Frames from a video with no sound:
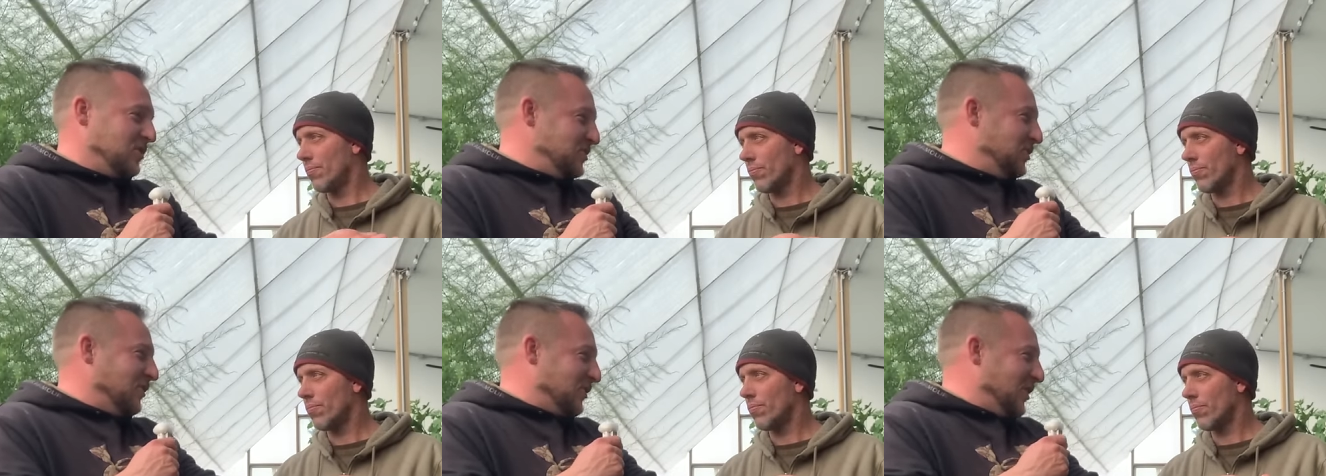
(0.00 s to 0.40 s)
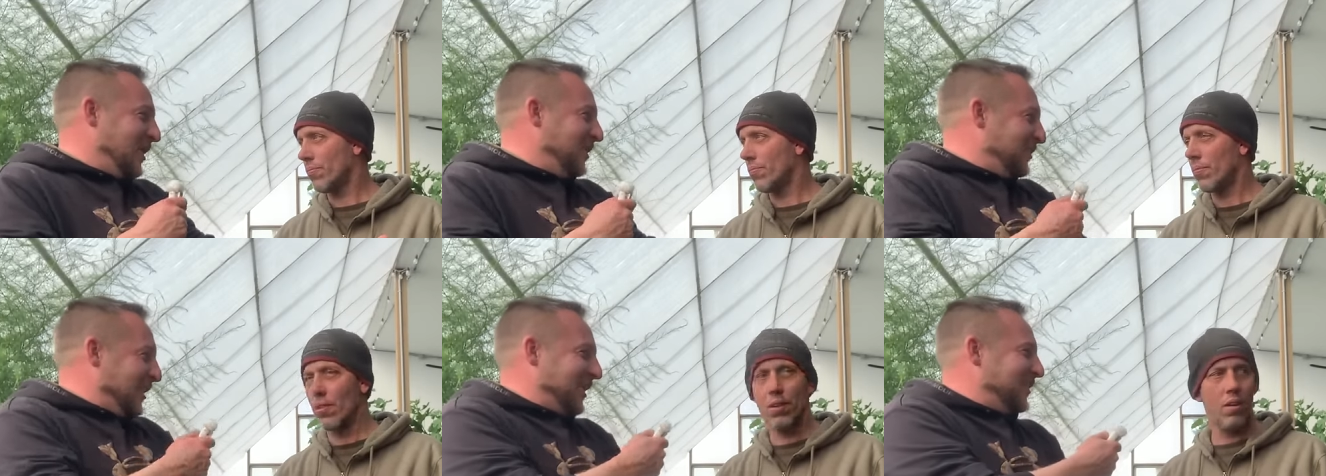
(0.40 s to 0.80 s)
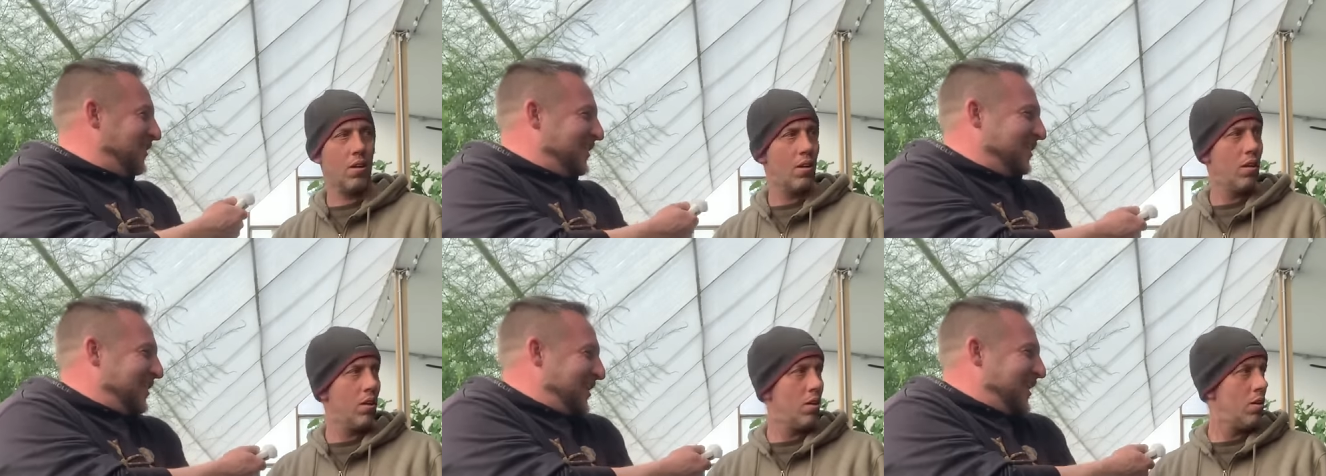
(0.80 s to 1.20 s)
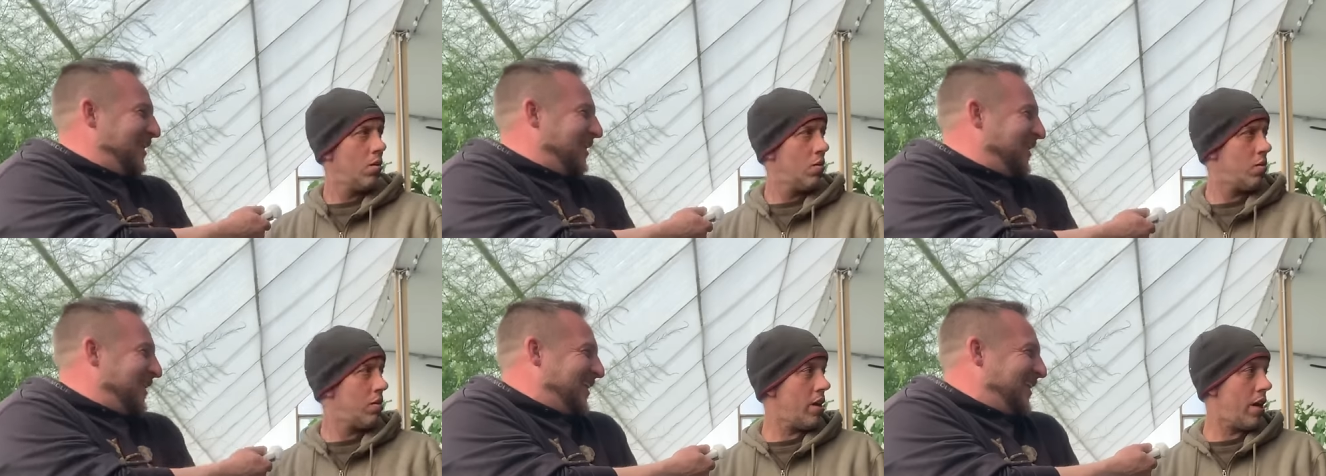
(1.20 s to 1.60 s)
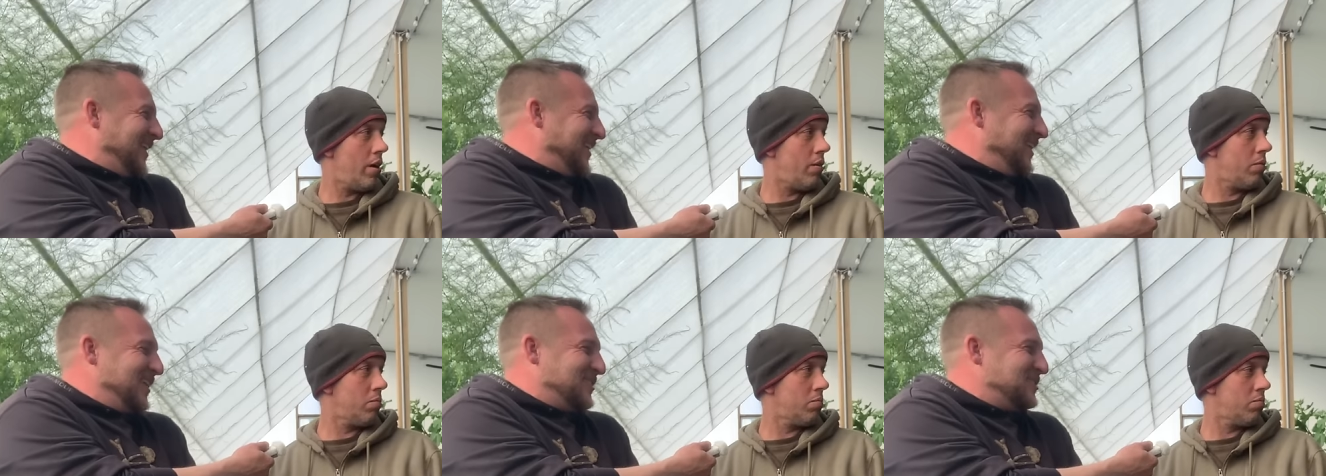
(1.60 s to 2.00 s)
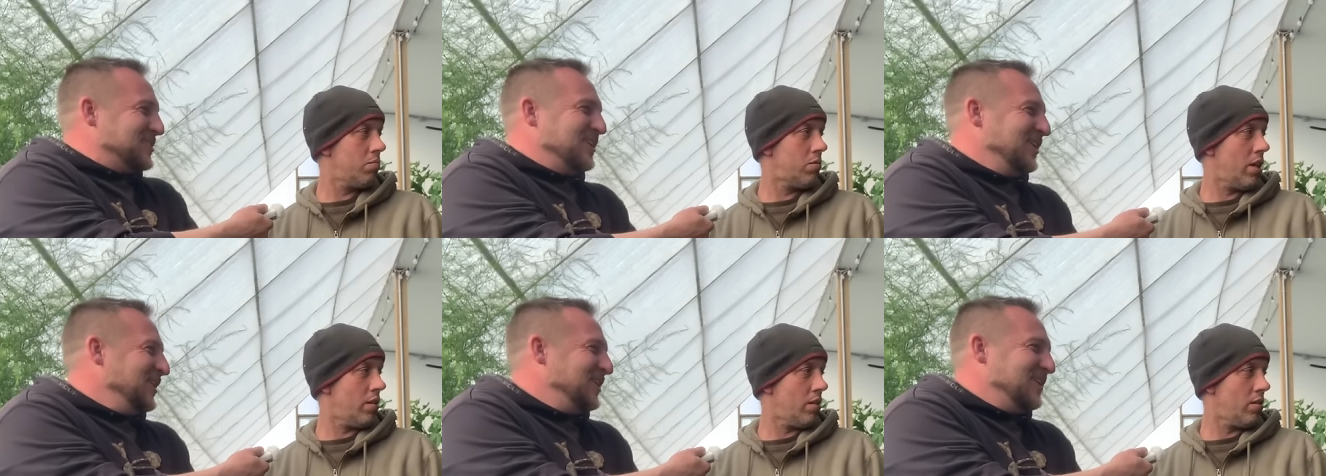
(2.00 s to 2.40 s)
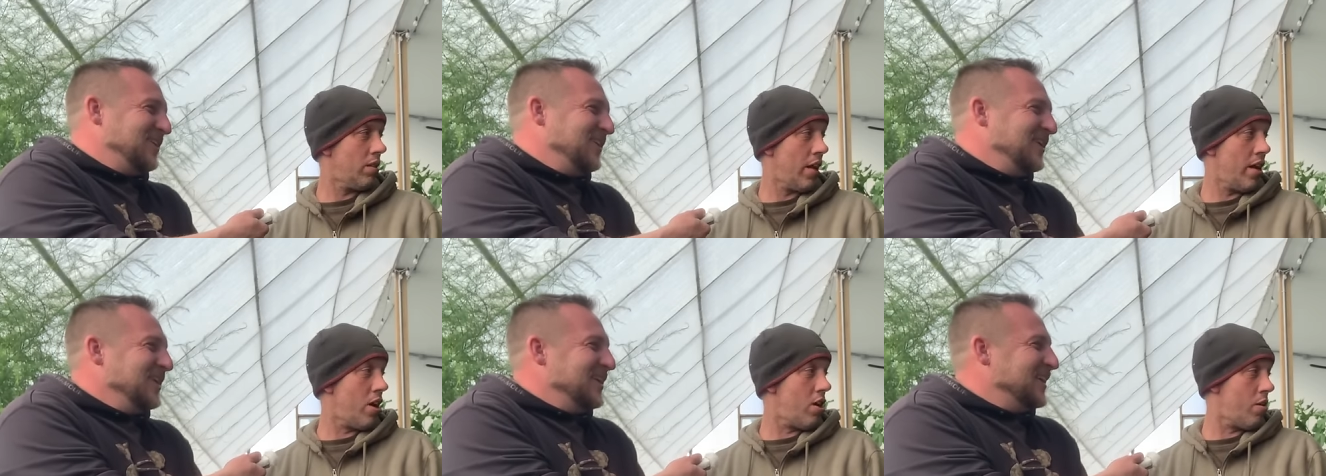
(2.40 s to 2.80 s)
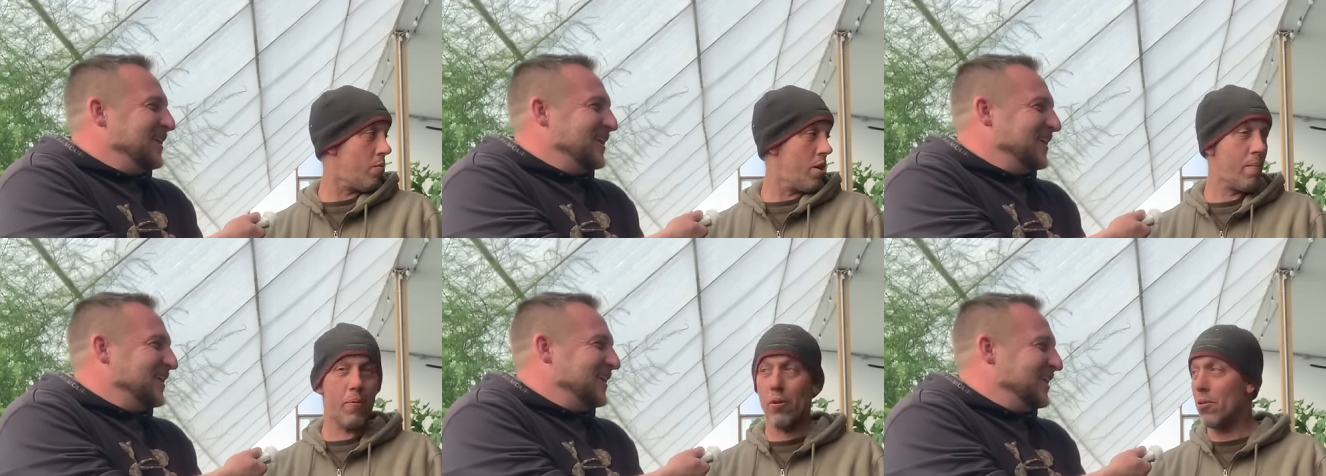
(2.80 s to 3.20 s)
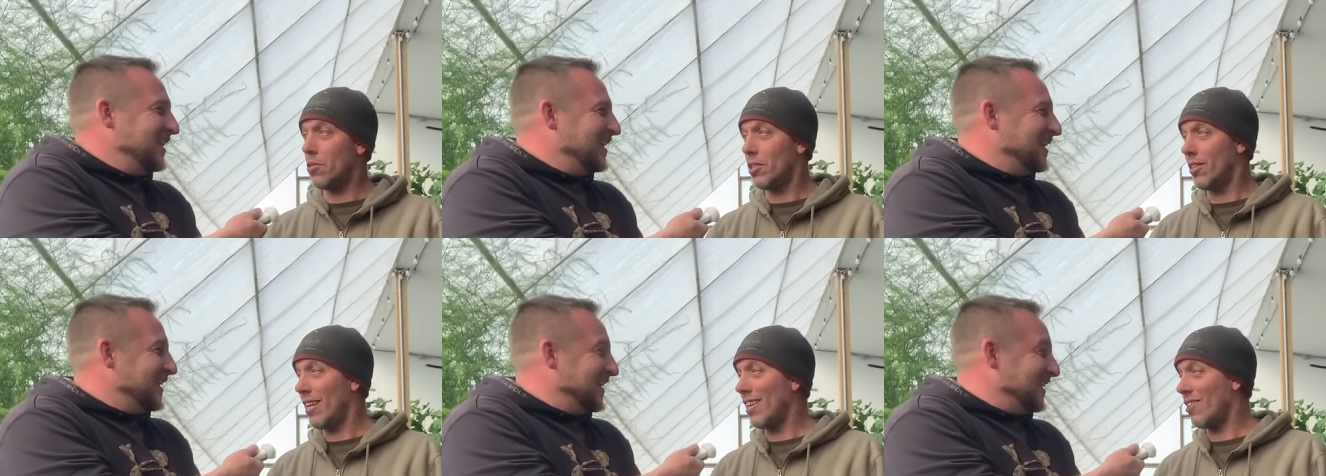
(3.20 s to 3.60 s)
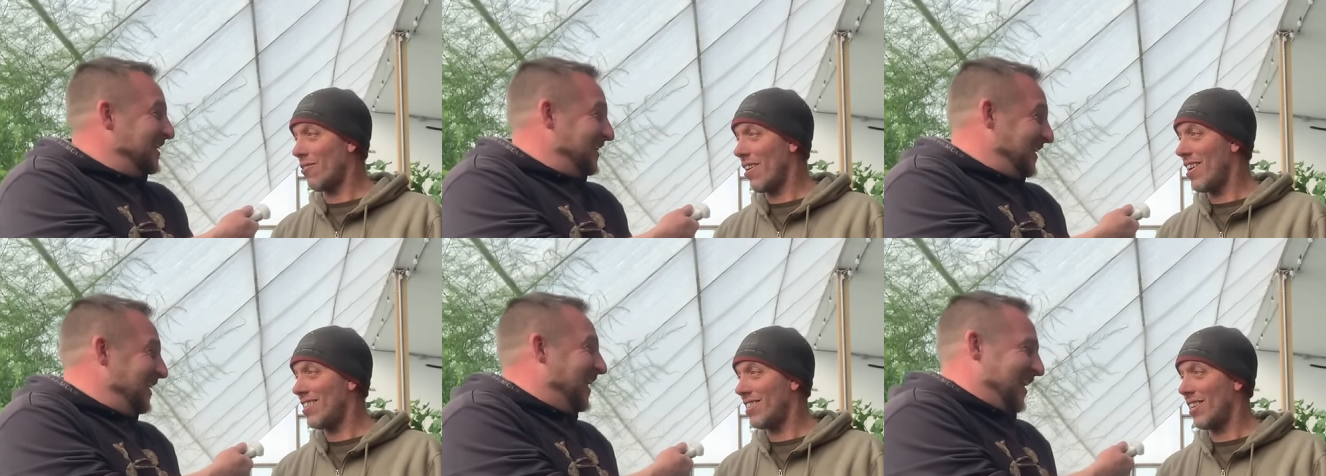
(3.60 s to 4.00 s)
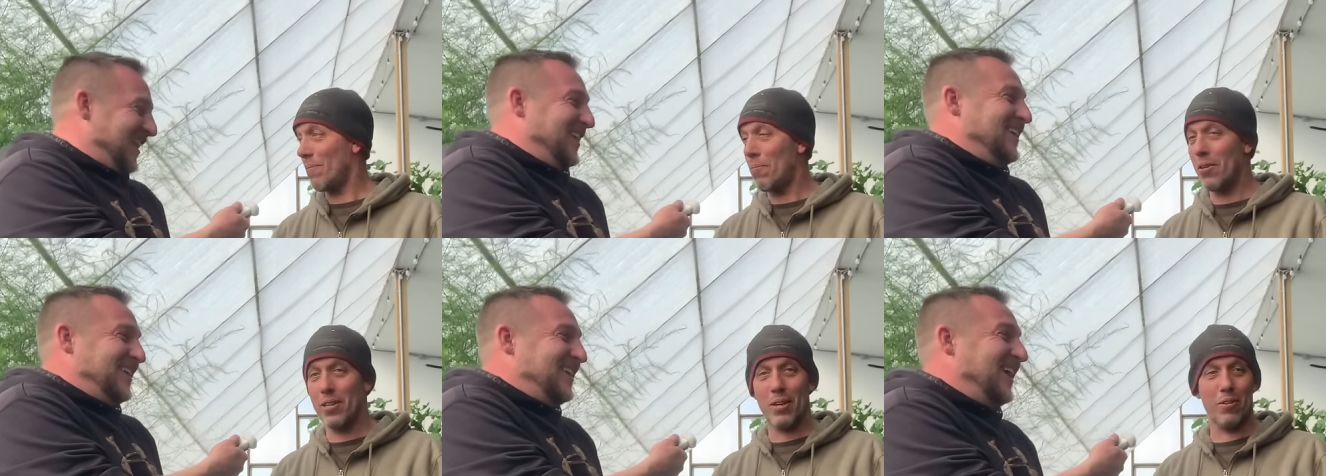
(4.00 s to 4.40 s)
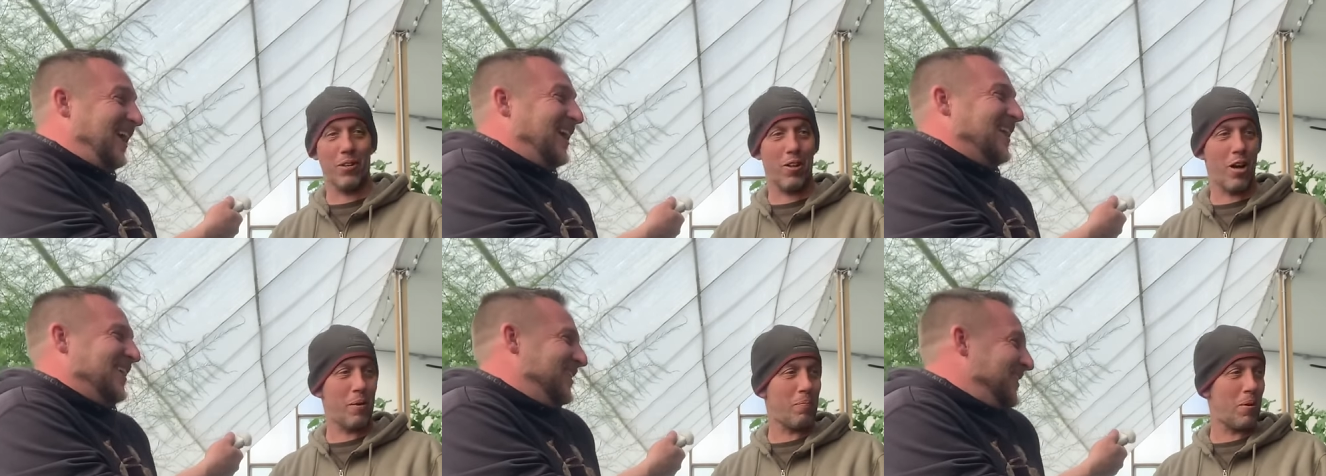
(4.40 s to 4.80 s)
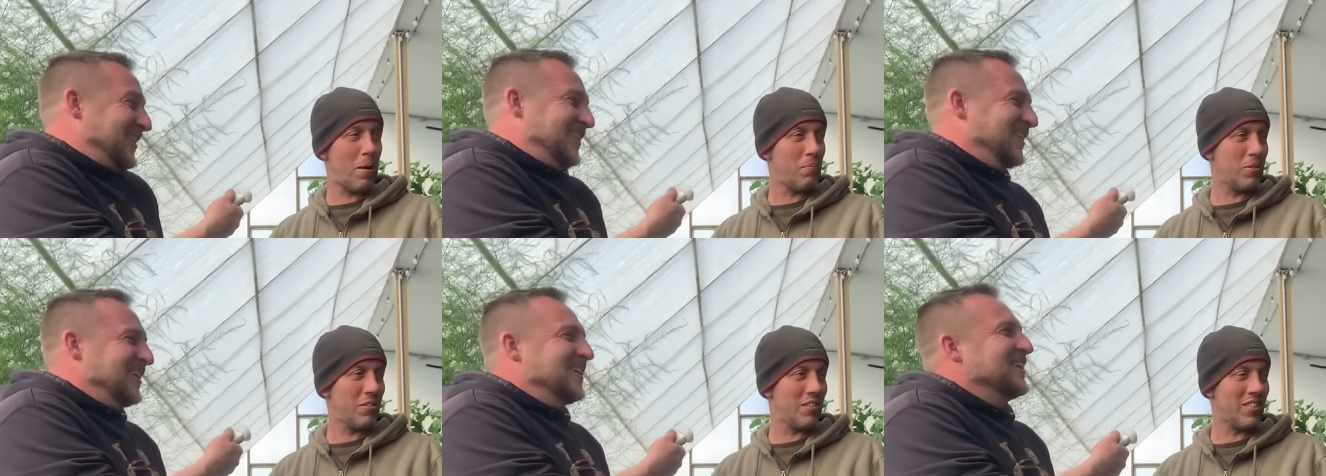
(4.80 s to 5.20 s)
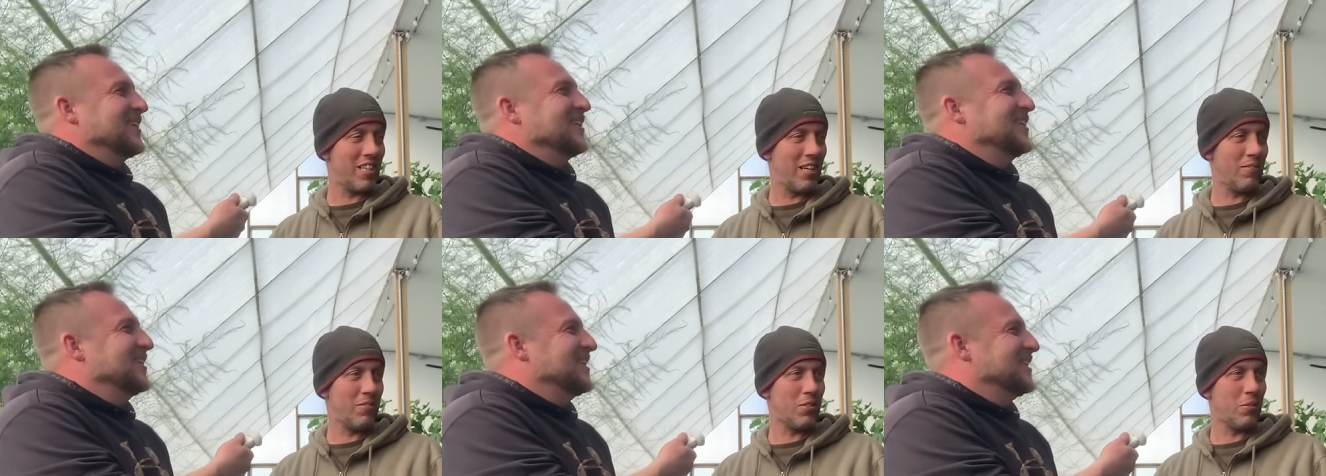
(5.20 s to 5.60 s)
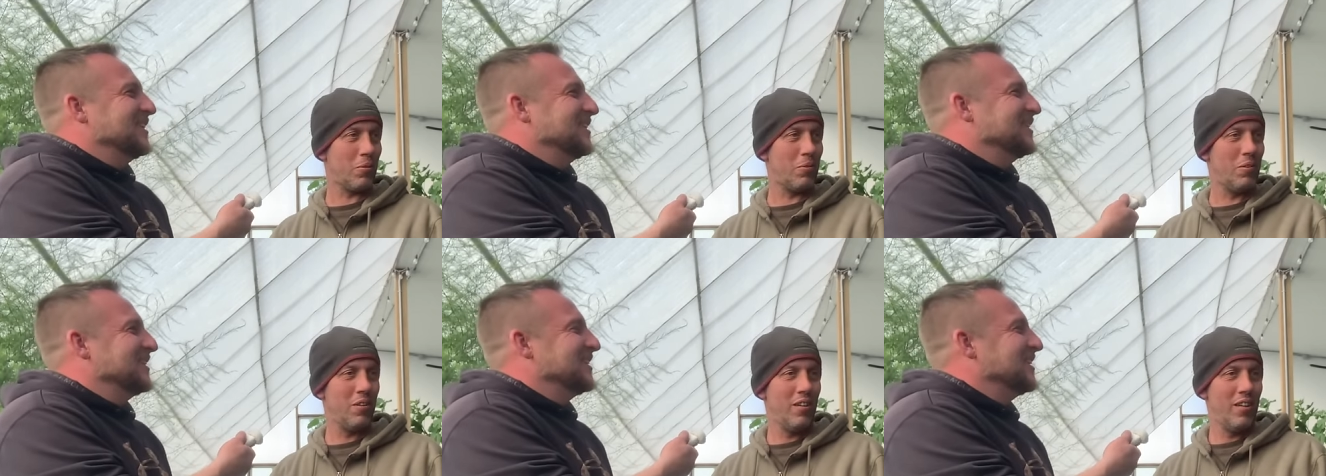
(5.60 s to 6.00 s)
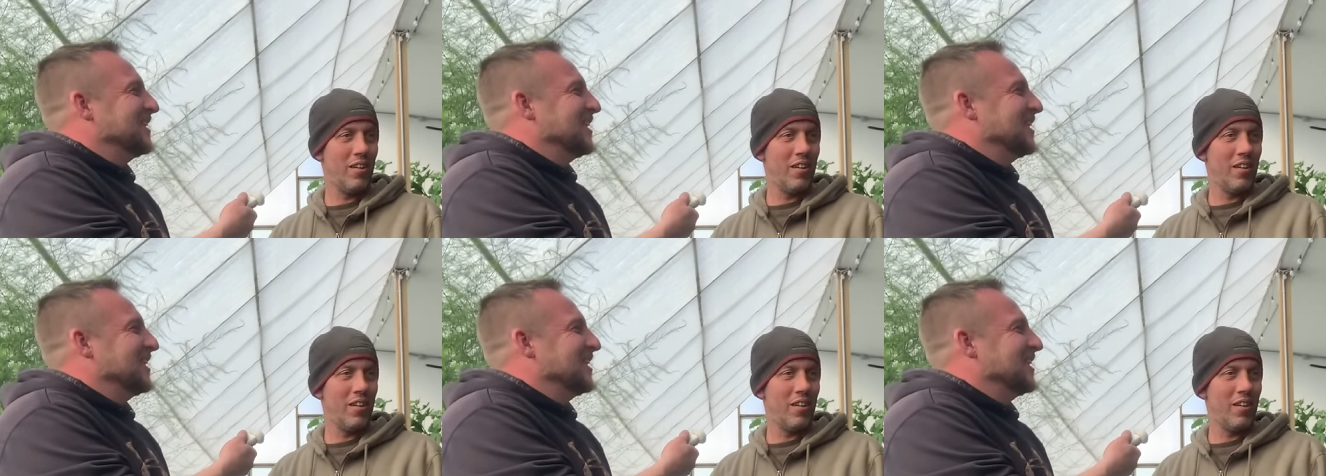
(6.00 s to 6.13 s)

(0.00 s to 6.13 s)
Speaker 1: Would you agree? Like, well, they are reproducing like crazy. Yeah. You're putting out a lot of pops and stuff, so.